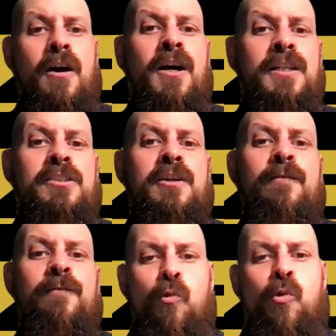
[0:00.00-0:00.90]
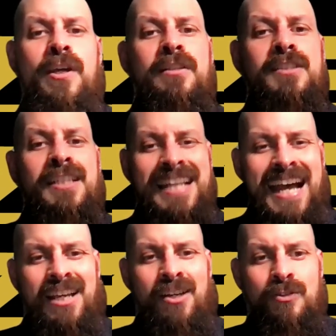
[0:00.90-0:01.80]
on to avoid
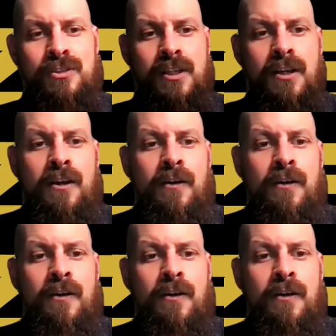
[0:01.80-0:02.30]
denials.